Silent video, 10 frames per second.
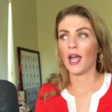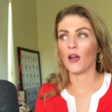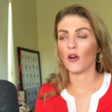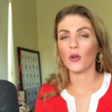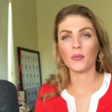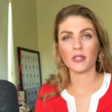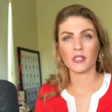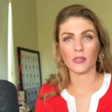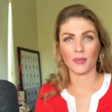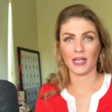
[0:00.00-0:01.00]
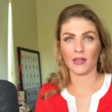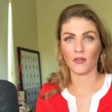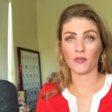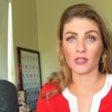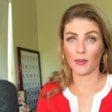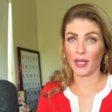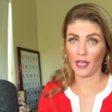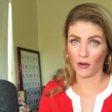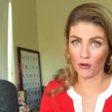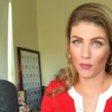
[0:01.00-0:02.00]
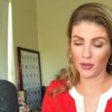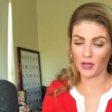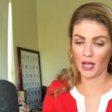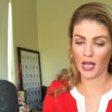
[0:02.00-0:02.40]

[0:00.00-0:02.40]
I hope this has been of some help.